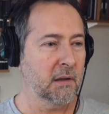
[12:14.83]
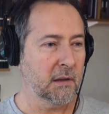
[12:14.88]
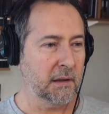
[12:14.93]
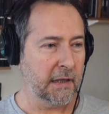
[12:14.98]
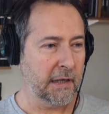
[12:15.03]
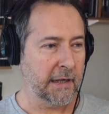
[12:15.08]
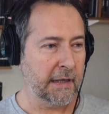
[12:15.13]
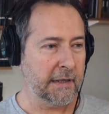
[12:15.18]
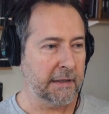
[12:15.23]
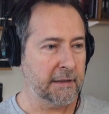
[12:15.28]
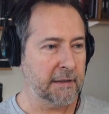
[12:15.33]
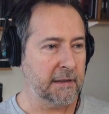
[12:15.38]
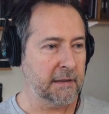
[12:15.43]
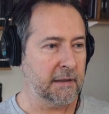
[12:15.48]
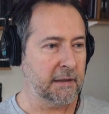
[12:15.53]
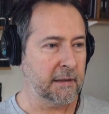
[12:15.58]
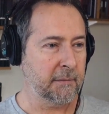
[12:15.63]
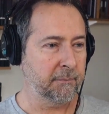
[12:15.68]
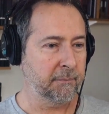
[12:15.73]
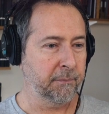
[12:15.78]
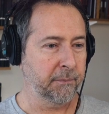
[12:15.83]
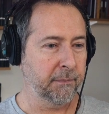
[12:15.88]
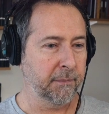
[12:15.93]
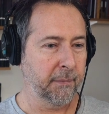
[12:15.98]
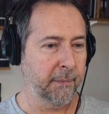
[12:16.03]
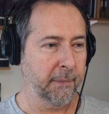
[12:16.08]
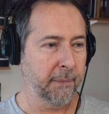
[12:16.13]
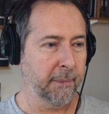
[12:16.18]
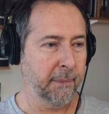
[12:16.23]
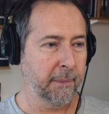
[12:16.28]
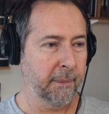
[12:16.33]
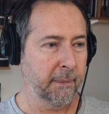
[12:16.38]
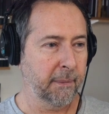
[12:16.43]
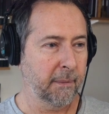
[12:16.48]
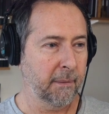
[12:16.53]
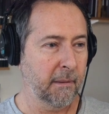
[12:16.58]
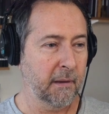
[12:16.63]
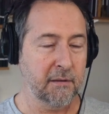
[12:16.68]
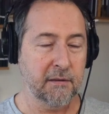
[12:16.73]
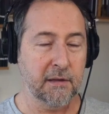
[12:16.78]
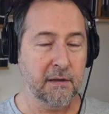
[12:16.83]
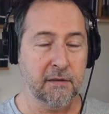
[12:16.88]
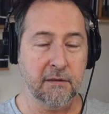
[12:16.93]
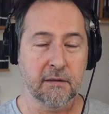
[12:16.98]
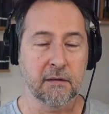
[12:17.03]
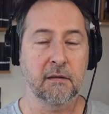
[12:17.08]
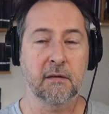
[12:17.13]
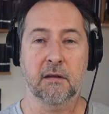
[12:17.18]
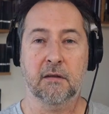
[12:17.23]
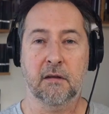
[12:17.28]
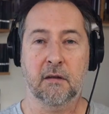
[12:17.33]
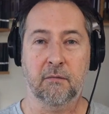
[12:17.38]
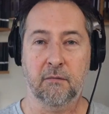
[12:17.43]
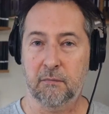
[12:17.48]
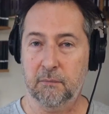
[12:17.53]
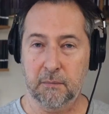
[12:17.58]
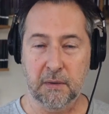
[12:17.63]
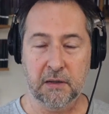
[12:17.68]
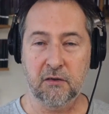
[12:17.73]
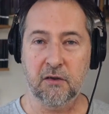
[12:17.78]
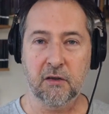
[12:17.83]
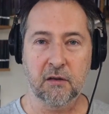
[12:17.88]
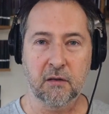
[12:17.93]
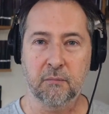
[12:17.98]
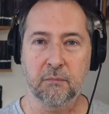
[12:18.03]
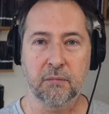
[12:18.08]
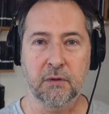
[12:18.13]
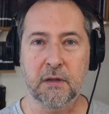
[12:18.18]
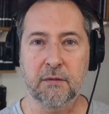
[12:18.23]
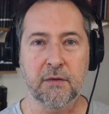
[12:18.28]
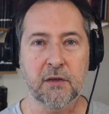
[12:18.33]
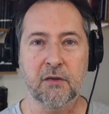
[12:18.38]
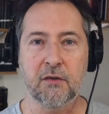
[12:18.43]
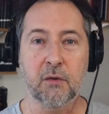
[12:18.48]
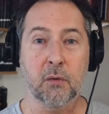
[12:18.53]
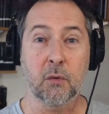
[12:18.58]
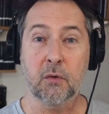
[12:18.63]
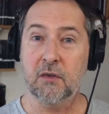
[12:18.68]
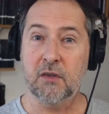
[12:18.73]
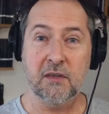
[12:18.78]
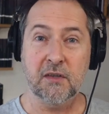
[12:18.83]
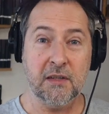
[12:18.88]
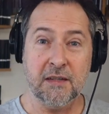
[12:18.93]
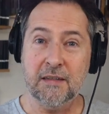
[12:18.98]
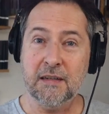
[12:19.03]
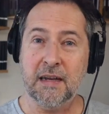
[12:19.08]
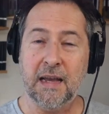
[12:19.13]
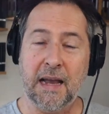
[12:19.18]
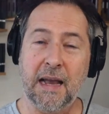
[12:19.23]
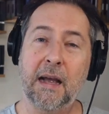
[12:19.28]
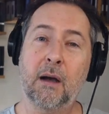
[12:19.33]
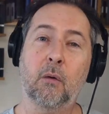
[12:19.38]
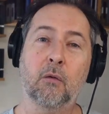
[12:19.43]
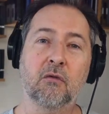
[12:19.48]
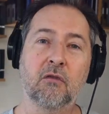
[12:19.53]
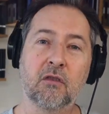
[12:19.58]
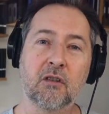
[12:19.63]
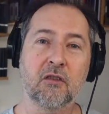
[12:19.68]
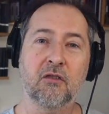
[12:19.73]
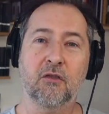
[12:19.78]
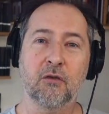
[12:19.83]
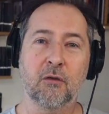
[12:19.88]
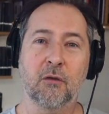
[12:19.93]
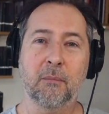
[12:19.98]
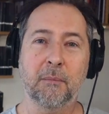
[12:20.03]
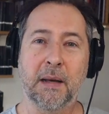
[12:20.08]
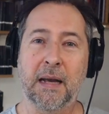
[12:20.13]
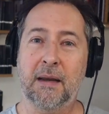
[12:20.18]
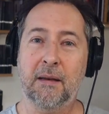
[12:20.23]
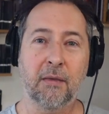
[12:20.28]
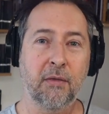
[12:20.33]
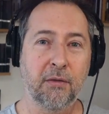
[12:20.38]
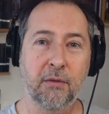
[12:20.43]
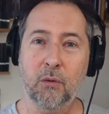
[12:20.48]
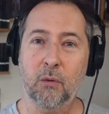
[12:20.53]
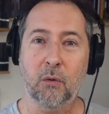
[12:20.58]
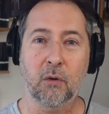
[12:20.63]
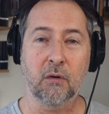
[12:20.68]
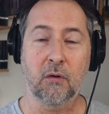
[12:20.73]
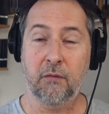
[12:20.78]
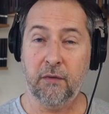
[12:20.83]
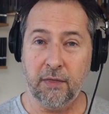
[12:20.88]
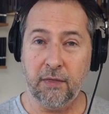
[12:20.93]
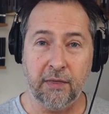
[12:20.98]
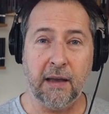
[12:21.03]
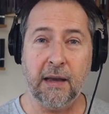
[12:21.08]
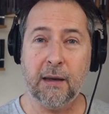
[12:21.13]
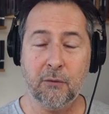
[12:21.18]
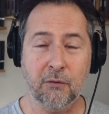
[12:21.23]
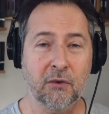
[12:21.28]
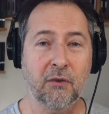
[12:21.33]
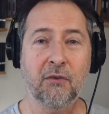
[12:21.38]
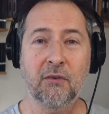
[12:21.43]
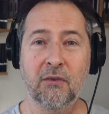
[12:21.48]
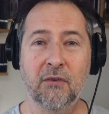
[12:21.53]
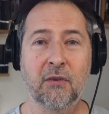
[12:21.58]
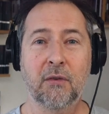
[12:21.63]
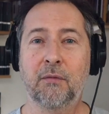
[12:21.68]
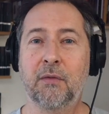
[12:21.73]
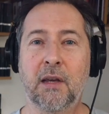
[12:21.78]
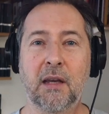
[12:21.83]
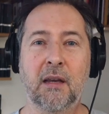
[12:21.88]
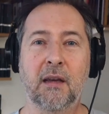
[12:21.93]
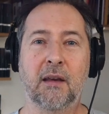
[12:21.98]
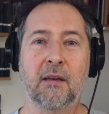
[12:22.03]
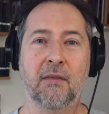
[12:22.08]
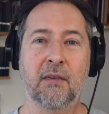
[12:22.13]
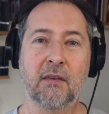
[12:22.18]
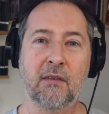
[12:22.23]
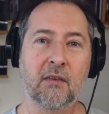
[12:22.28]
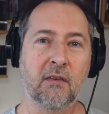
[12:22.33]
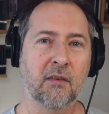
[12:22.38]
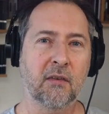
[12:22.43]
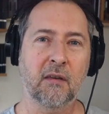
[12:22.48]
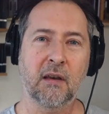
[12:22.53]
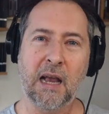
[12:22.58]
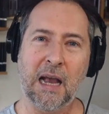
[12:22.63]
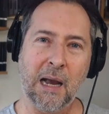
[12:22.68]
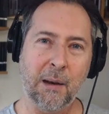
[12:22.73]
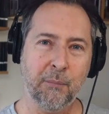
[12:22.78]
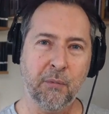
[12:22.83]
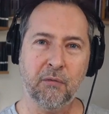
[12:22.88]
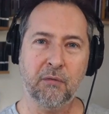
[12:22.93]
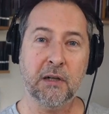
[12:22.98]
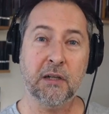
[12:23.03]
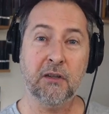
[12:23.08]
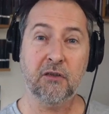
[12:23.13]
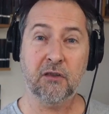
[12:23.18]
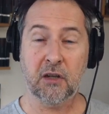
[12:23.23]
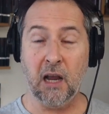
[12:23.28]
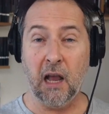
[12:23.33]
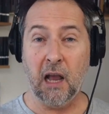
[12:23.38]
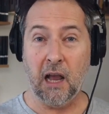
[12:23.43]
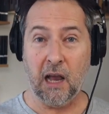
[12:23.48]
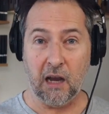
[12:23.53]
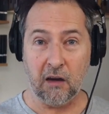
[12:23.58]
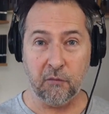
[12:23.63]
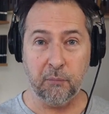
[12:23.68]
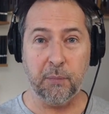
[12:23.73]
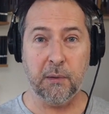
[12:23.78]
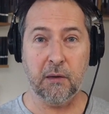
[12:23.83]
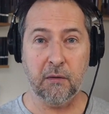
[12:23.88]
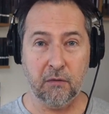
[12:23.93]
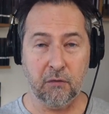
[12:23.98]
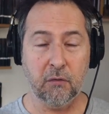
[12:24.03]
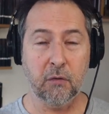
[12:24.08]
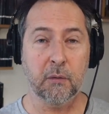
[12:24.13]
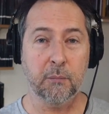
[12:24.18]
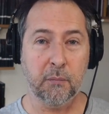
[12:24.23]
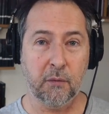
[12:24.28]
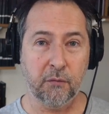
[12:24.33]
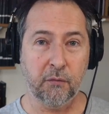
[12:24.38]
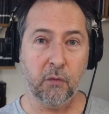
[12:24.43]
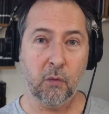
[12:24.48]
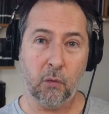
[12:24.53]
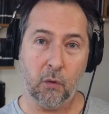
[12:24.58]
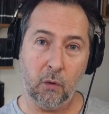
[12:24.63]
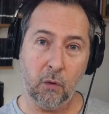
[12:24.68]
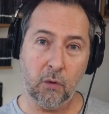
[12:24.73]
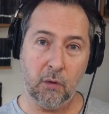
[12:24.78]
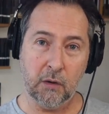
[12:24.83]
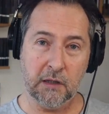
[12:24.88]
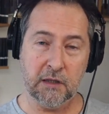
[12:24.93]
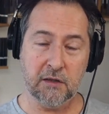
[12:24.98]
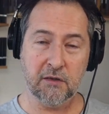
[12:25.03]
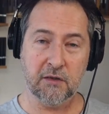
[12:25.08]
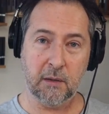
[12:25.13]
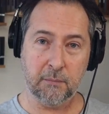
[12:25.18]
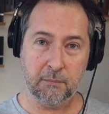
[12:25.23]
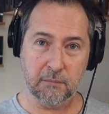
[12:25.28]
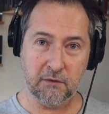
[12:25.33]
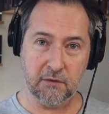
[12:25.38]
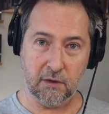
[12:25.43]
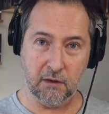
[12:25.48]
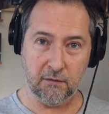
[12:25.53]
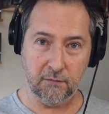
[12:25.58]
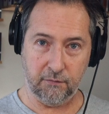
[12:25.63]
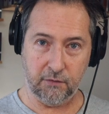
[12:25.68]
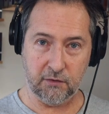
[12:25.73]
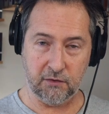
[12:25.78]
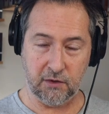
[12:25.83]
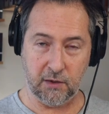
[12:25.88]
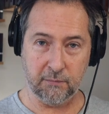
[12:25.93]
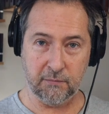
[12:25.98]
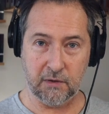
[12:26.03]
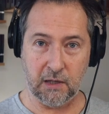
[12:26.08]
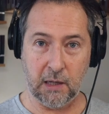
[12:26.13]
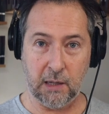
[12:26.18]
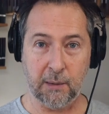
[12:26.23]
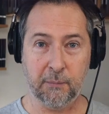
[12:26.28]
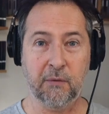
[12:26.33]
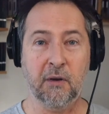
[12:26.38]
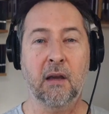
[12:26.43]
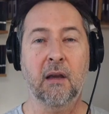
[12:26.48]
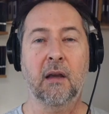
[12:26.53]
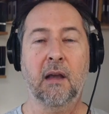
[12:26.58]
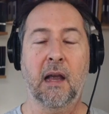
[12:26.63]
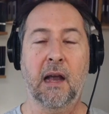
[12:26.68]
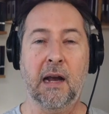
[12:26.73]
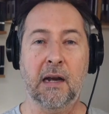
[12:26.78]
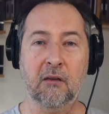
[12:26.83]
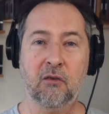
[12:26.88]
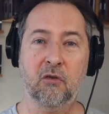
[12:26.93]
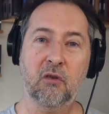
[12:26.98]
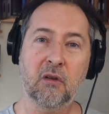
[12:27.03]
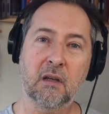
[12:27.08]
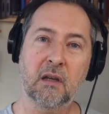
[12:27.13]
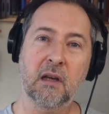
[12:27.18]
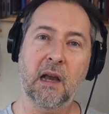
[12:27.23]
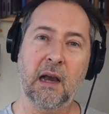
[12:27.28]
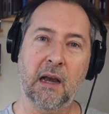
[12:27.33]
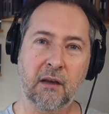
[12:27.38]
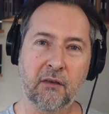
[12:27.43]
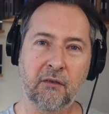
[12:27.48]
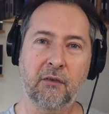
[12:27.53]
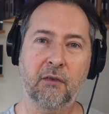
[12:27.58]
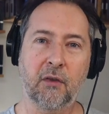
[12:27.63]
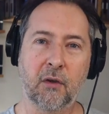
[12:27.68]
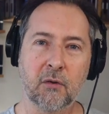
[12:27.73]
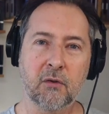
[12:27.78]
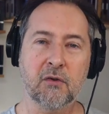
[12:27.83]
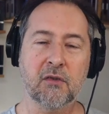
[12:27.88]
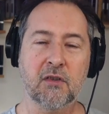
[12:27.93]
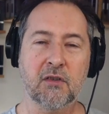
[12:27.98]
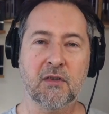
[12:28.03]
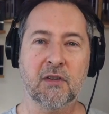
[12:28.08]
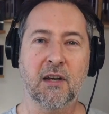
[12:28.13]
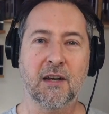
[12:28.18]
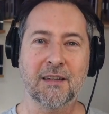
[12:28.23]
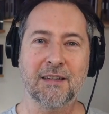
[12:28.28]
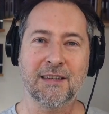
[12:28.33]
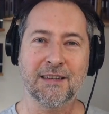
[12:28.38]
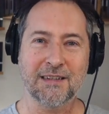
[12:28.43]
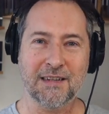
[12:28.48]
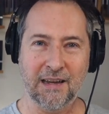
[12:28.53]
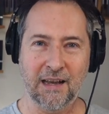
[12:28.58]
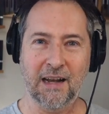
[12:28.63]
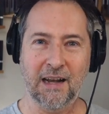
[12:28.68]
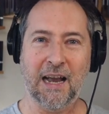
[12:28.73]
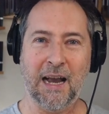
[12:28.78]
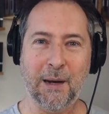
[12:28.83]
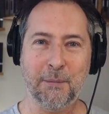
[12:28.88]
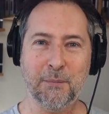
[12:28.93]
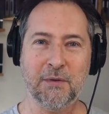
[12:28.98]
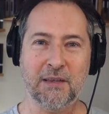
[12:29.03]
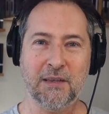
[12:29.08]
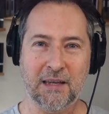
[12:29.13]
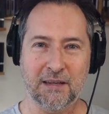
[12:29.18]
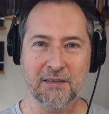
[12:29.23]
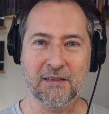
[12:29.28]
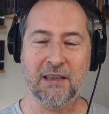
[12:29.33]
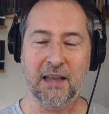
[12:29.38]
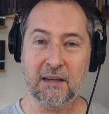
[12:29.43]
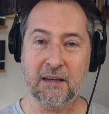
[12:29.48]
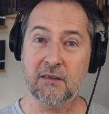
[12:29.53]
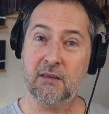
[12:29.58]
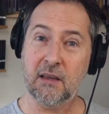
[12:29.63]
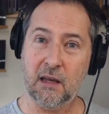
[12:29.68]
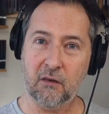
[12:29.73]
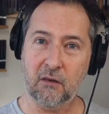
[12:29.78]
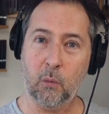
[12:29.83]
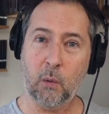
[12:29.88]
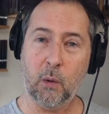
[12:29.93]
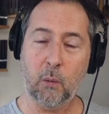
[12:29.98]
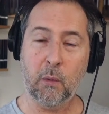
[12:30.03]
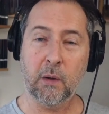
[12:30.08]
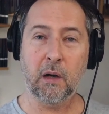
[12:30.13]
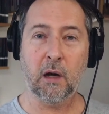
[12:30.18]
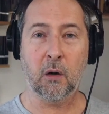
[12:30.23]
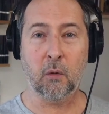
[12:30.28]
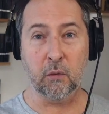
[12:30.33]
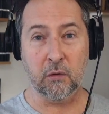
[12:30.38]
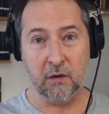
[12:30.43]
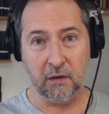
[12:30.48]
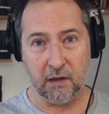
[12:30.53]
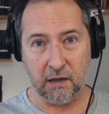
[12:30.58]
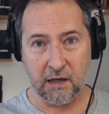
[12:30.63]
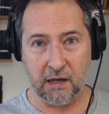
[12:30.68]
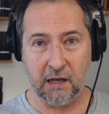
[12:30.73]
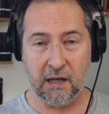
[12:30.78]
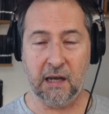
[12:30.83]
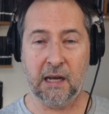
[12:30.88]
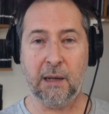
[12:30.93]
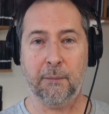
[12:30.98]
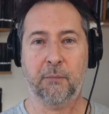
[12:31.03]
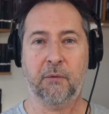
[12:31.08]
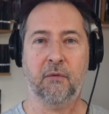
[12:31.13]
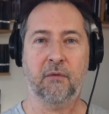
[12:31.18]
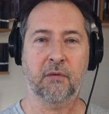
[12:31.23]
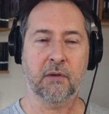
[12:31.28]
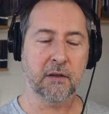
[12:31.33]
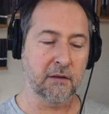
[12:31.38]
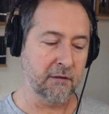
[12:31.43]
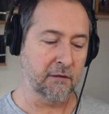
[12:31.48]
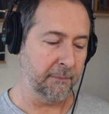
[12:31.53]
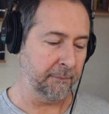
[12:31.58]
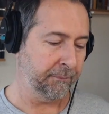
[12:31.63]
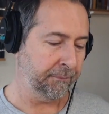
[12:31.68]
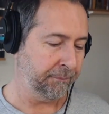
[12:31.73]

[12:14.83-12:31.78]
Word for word: And um, this isn't, as I've mentioned in previous talks, this isn't how traditional man thought for thousands of years. This is an aberration. Have been through it before in some uh, for some times. Actually, as those societies collapse, that's that's that's where we are. We're at the collapse phase.